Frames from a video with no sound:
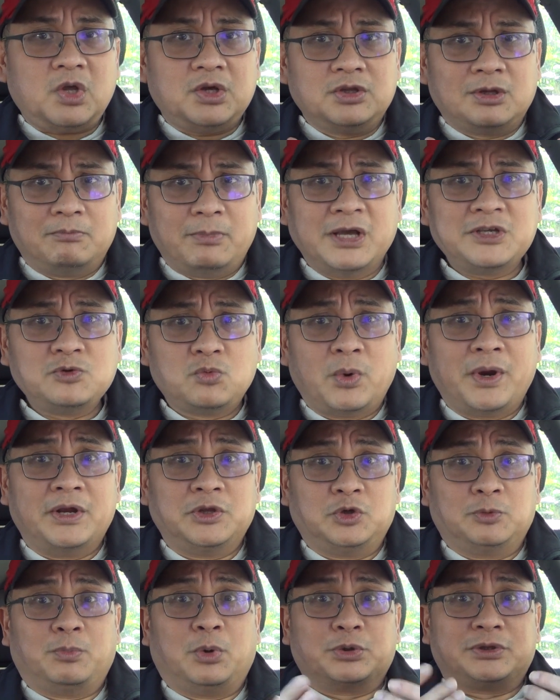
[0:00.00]
the best way
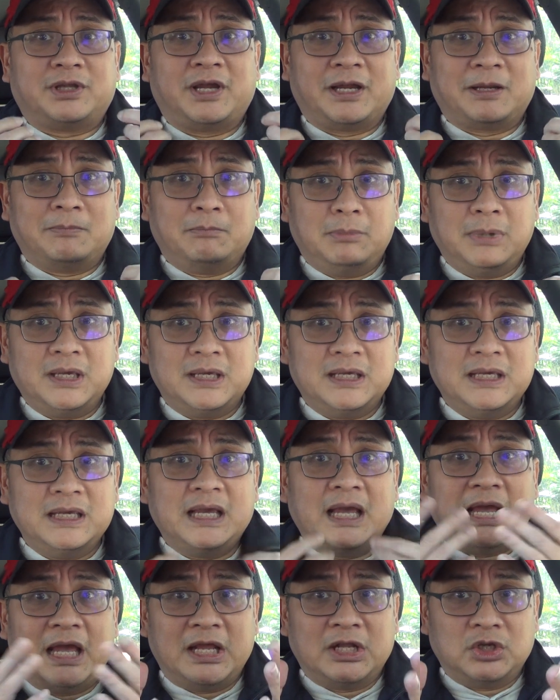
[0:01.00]
to protect
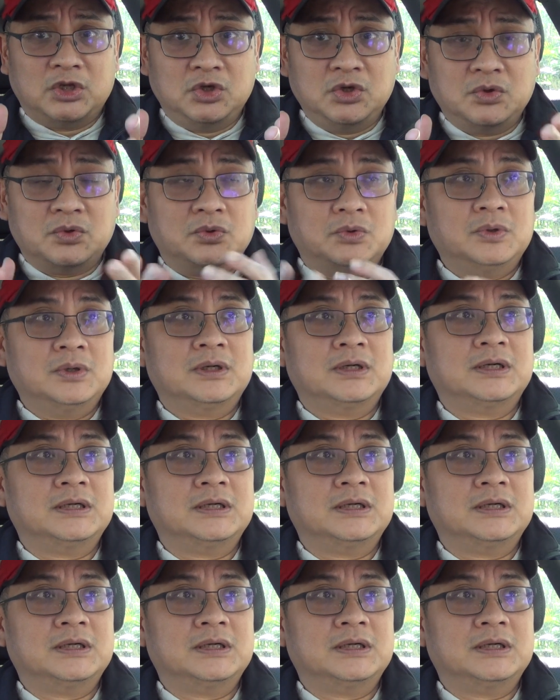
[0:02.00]
me and you,